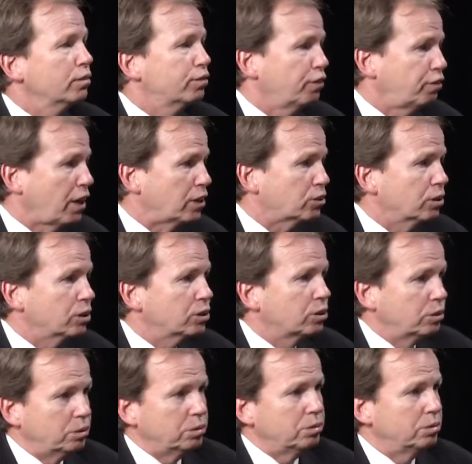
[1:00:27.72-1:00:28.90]
for veterans
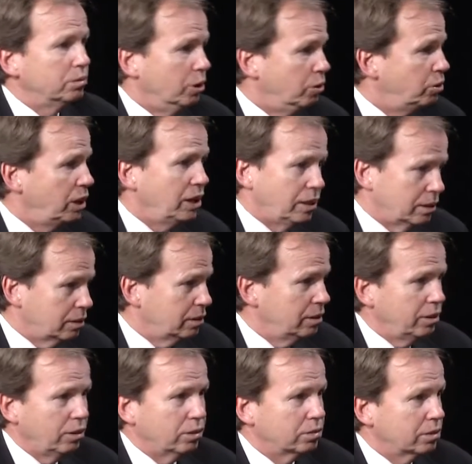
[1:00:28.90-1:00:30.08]
who need it,
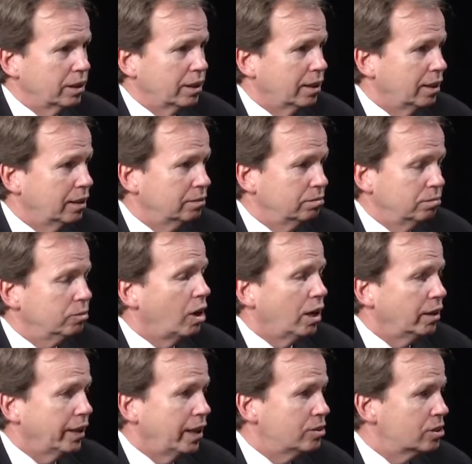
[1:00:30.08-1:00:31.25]

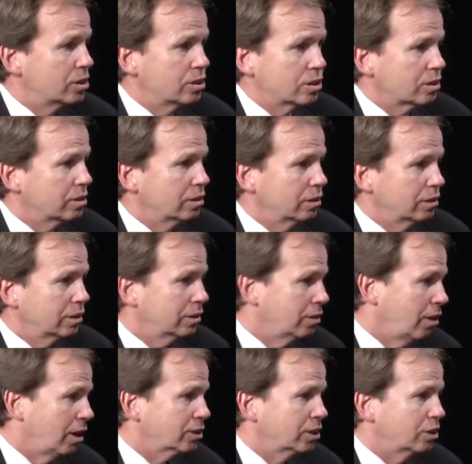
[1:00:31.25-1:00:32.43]
all ages,
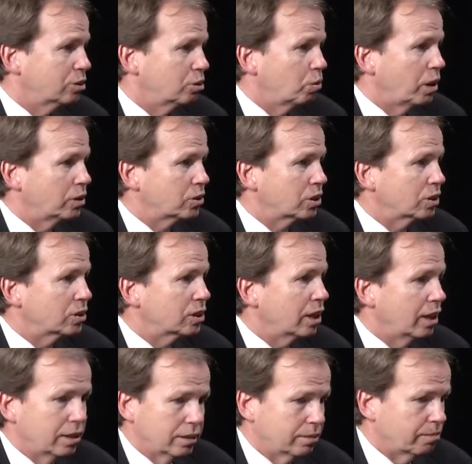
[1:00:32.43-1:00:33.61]
all situations,
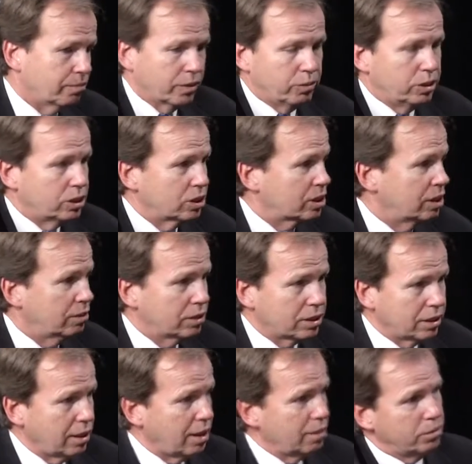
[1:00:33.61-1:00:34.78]
and we just give it
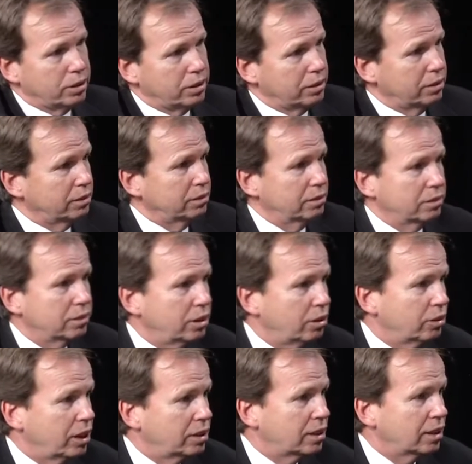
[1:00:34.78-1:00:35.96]
to them,
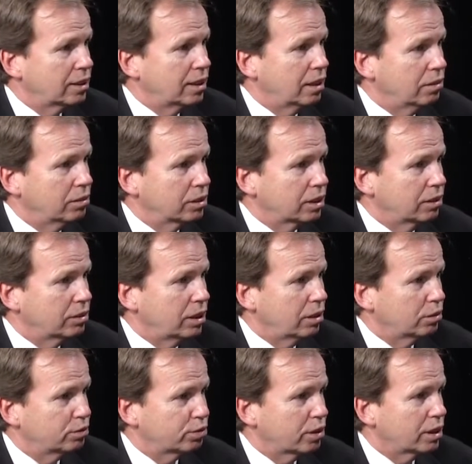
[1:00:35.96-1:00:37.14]
and they take care of it, give it
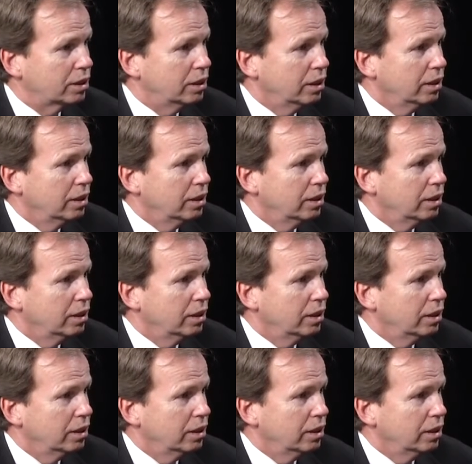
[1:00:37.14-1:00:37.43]
out free.